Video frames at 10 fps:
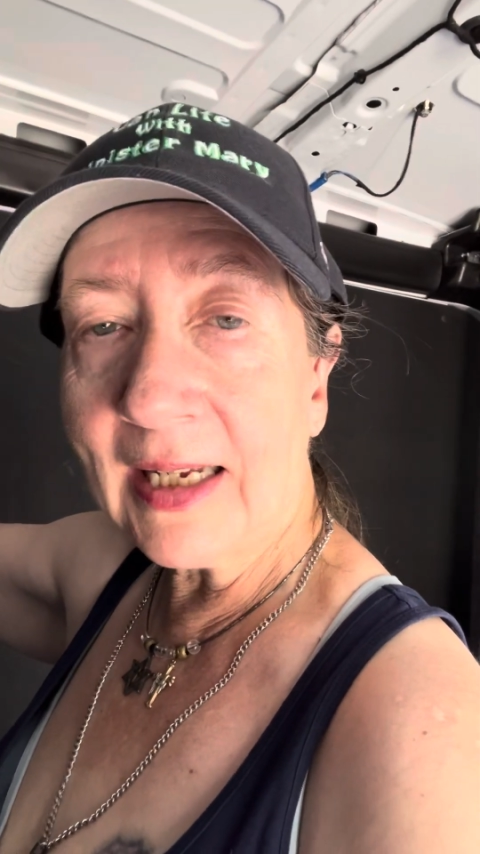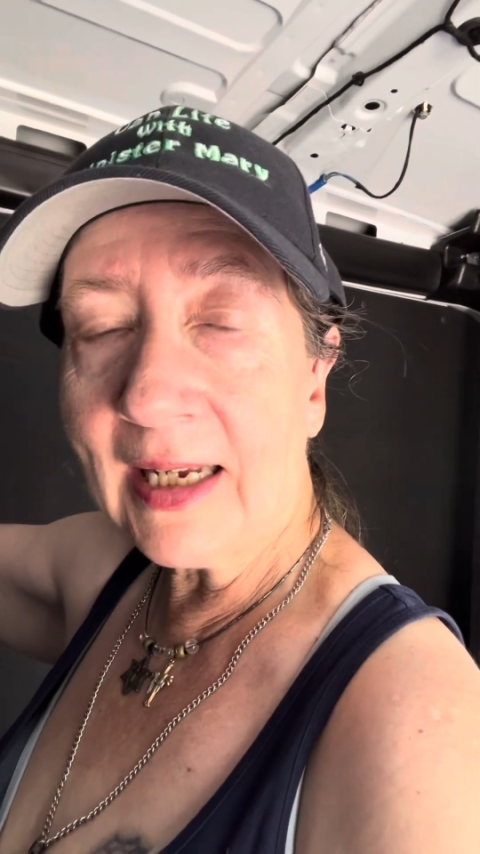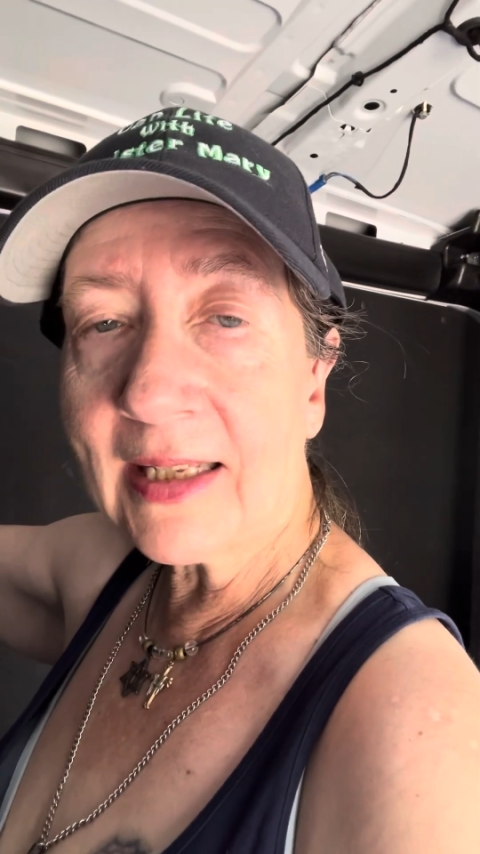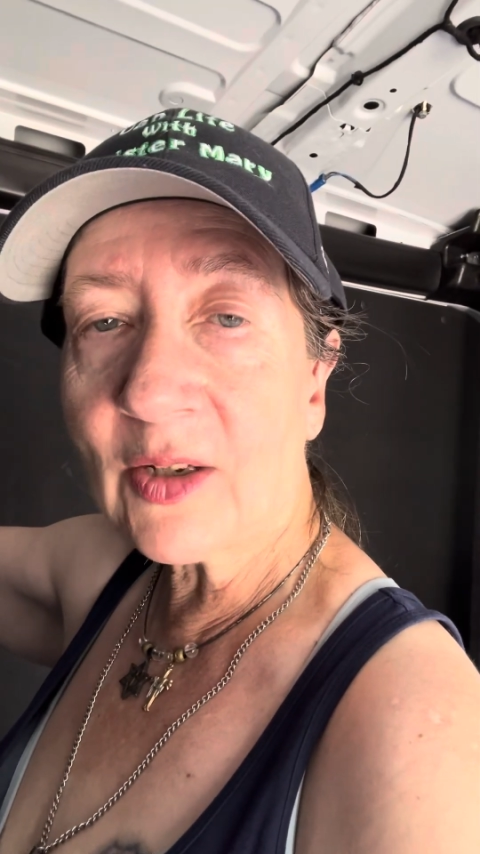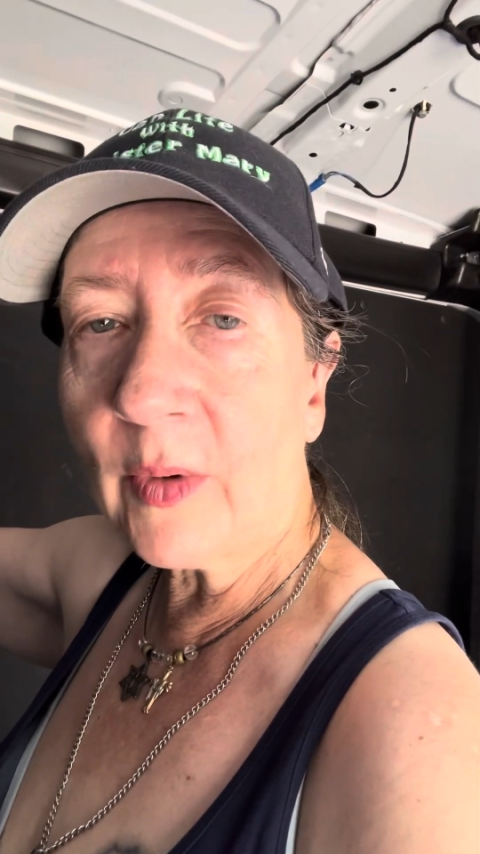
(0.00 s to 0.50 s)

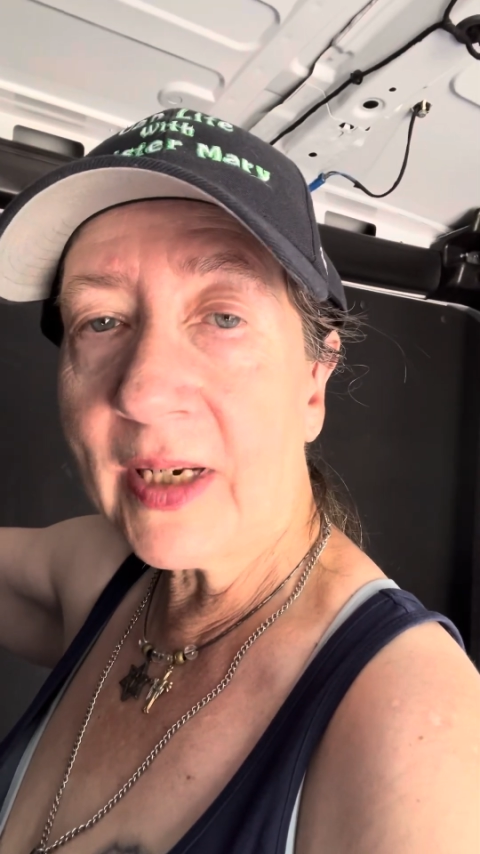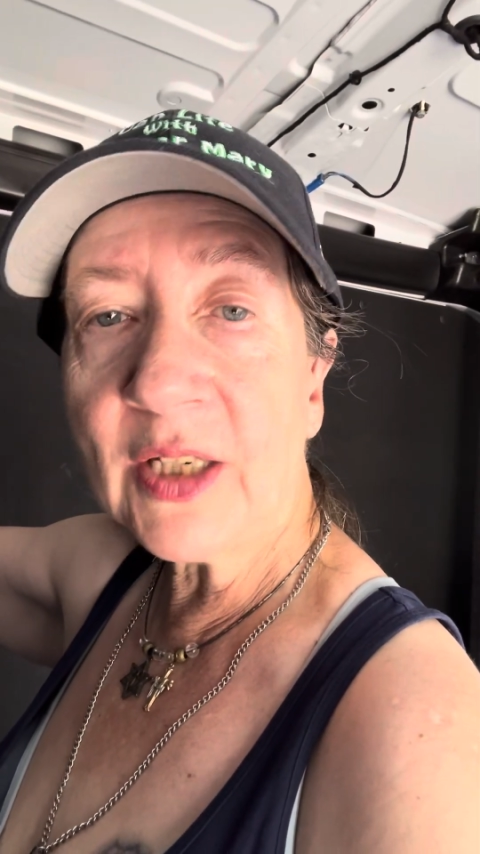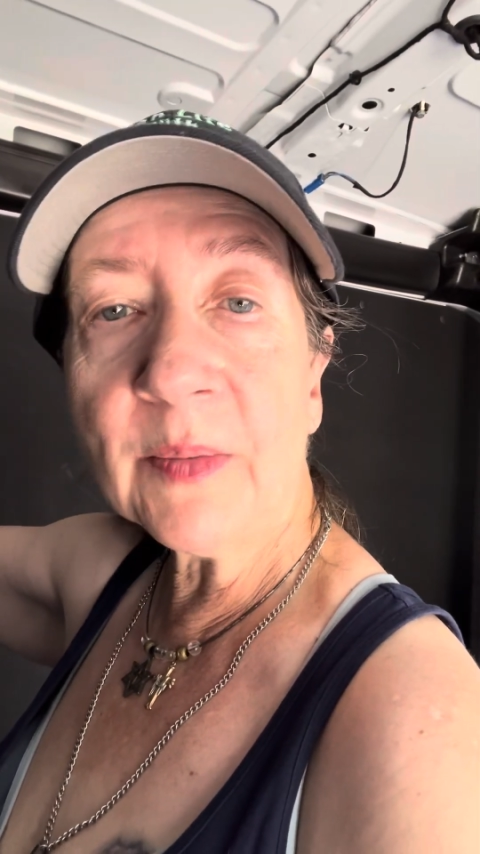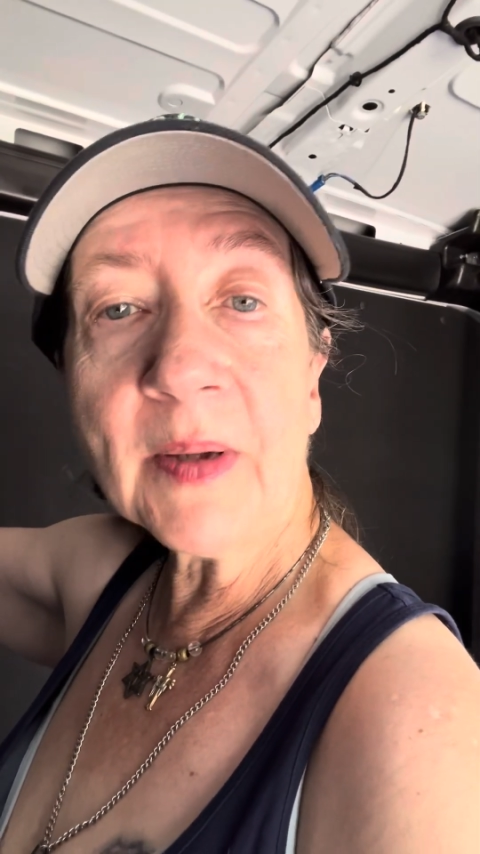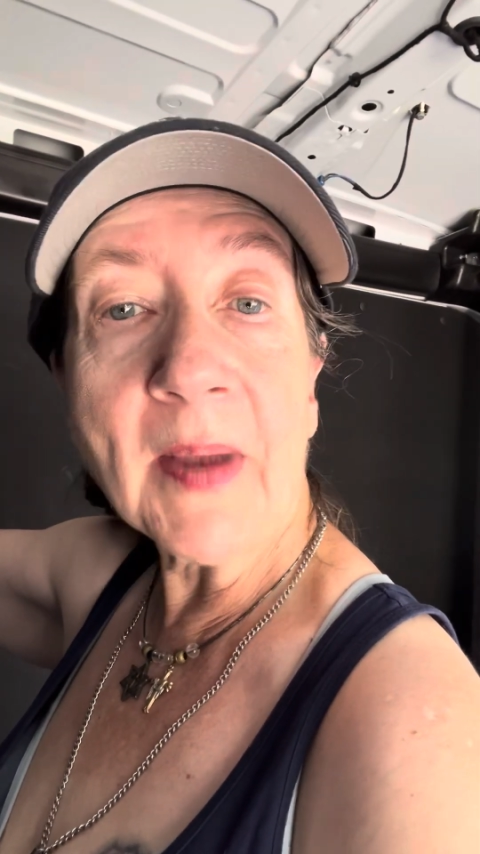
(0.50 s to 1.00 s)
it's going
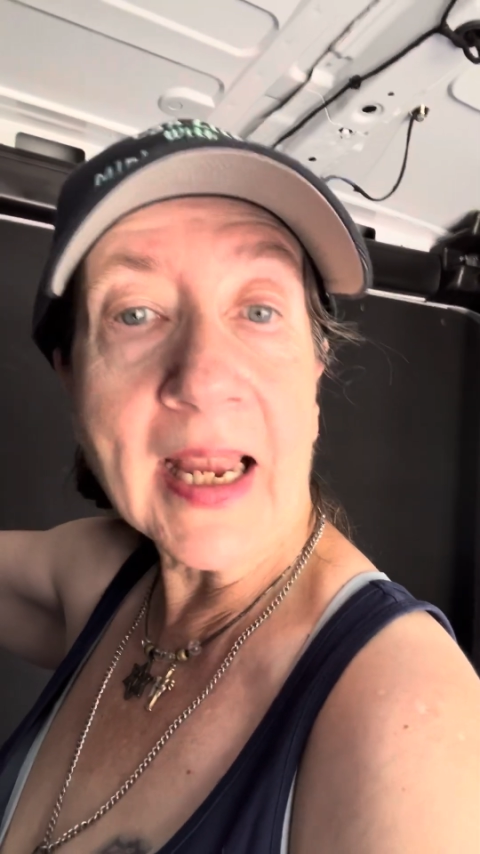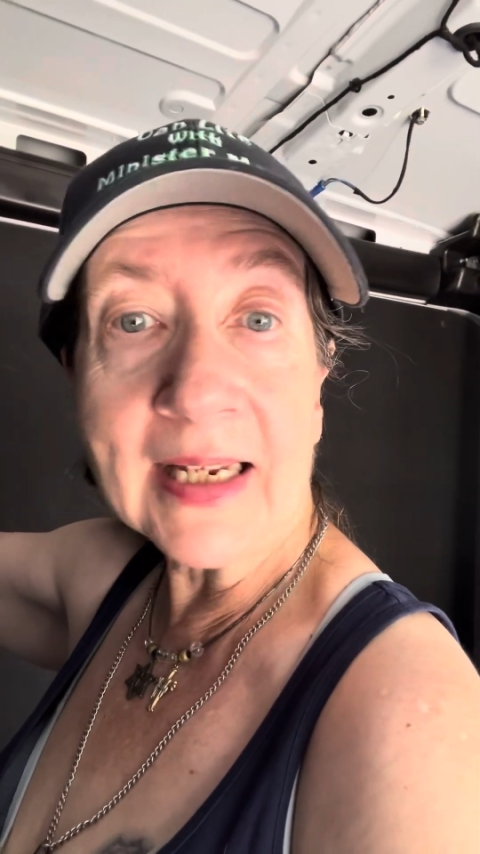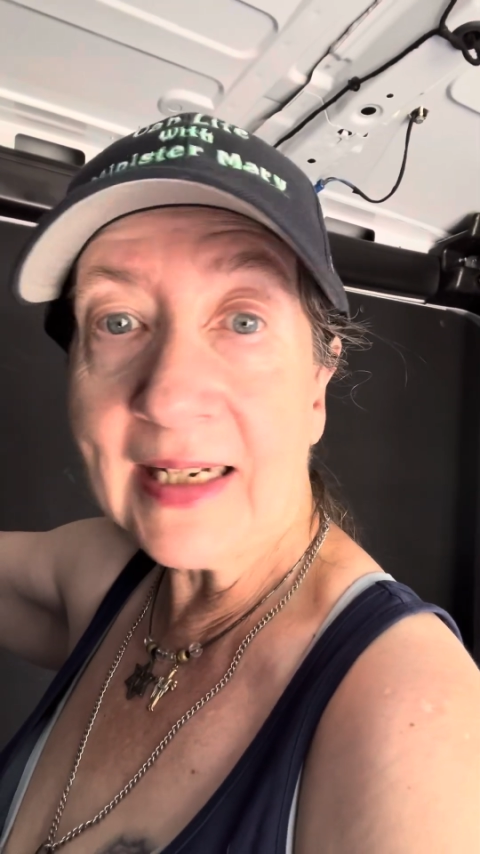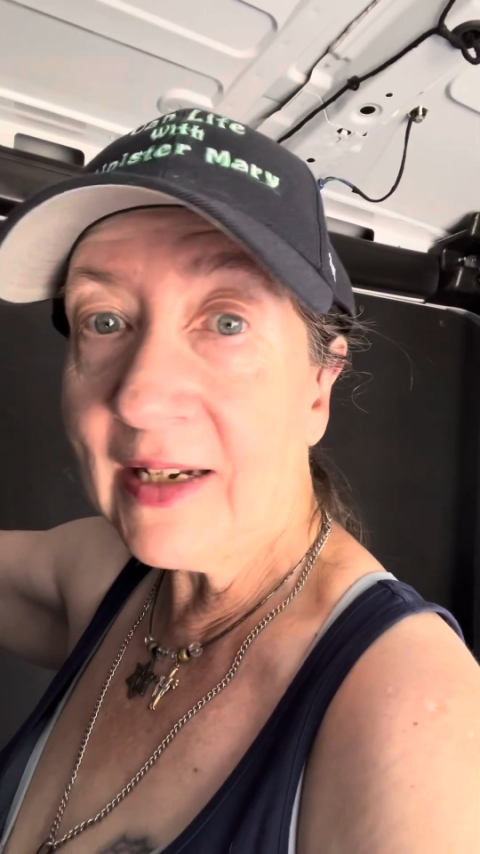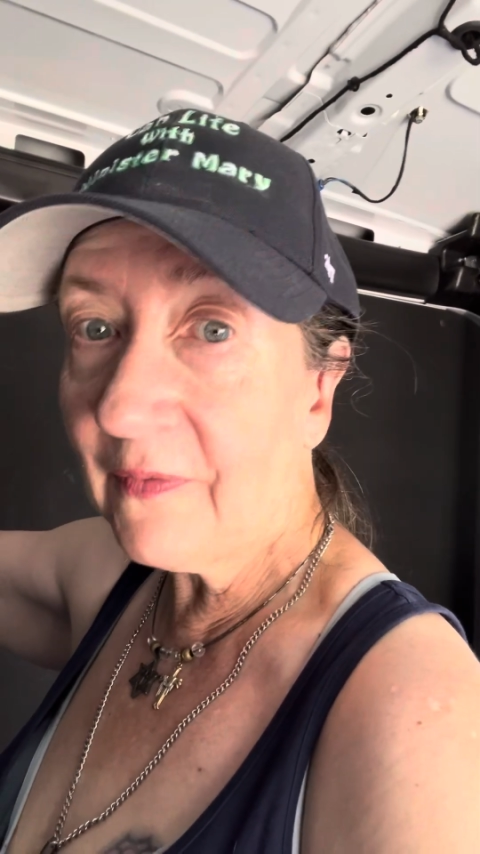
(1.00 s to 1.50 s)
to be
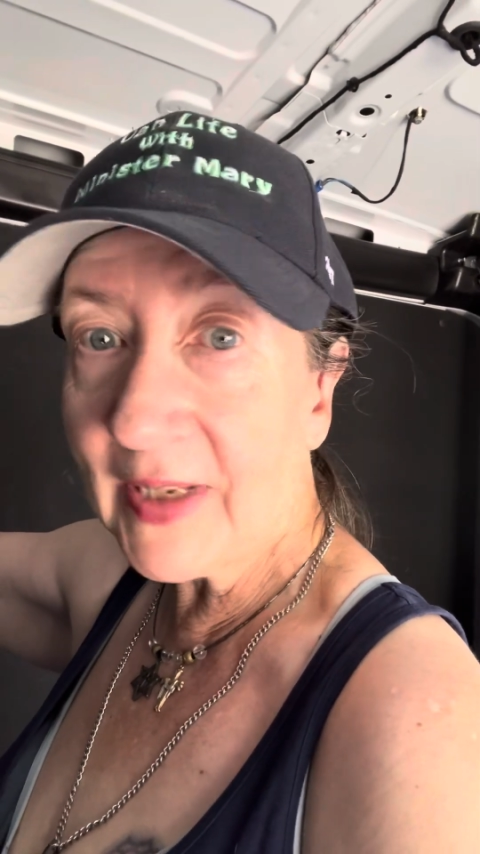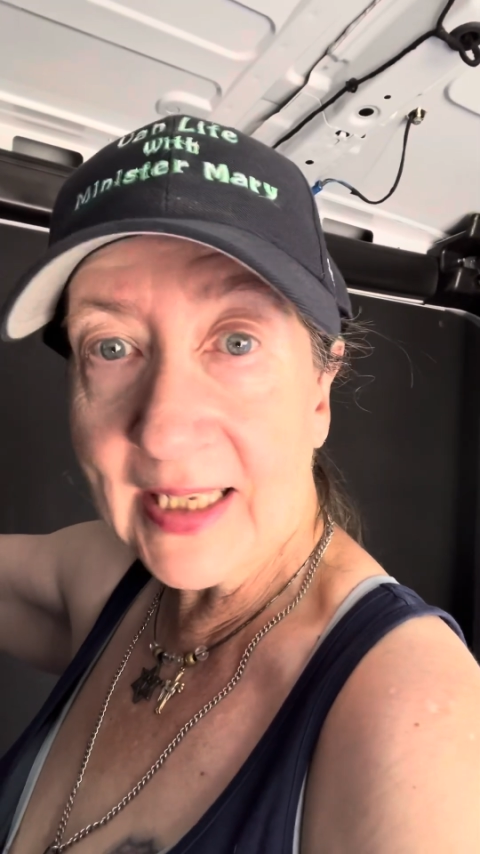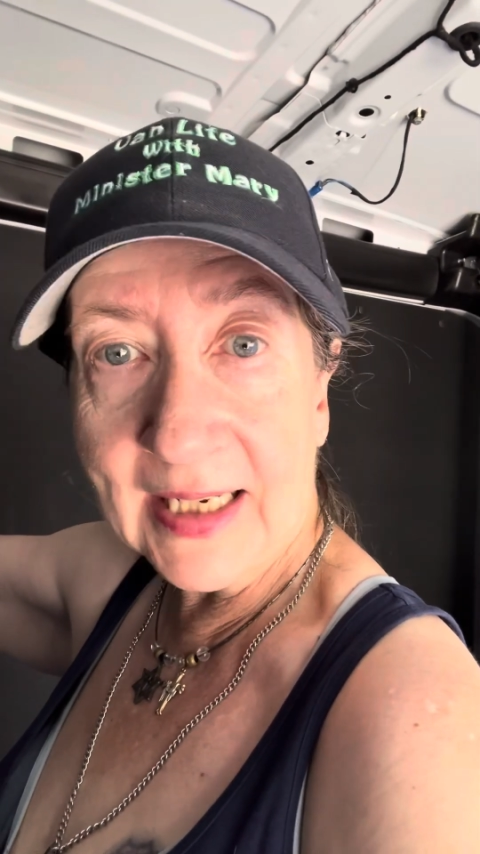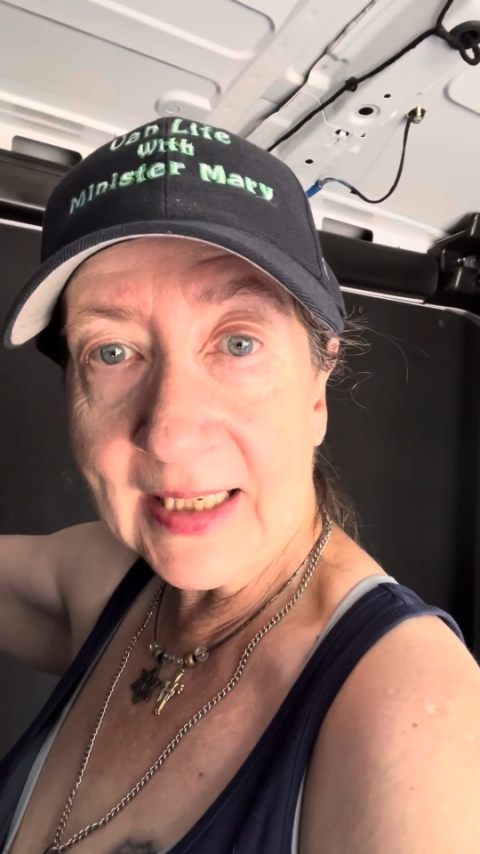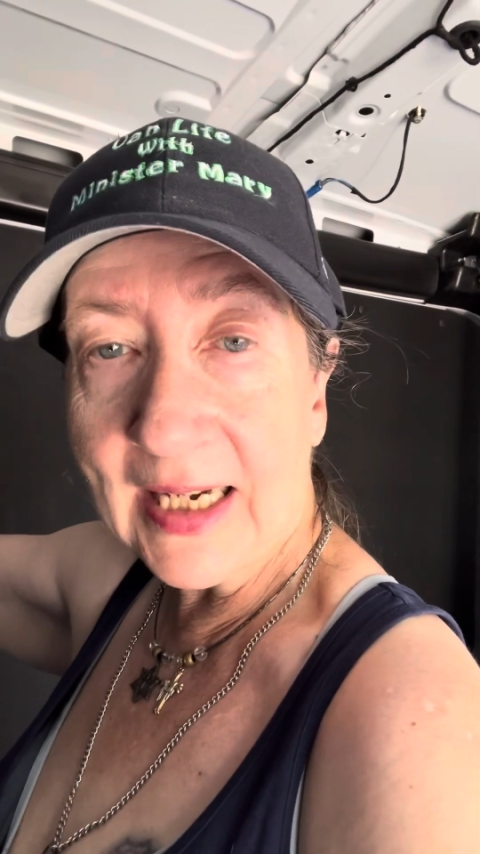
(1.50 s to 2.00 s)

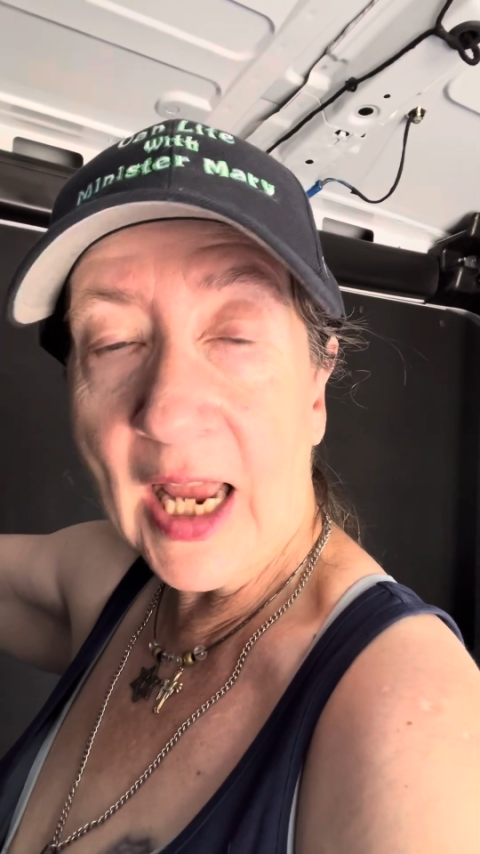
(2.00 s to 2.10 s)
magnificent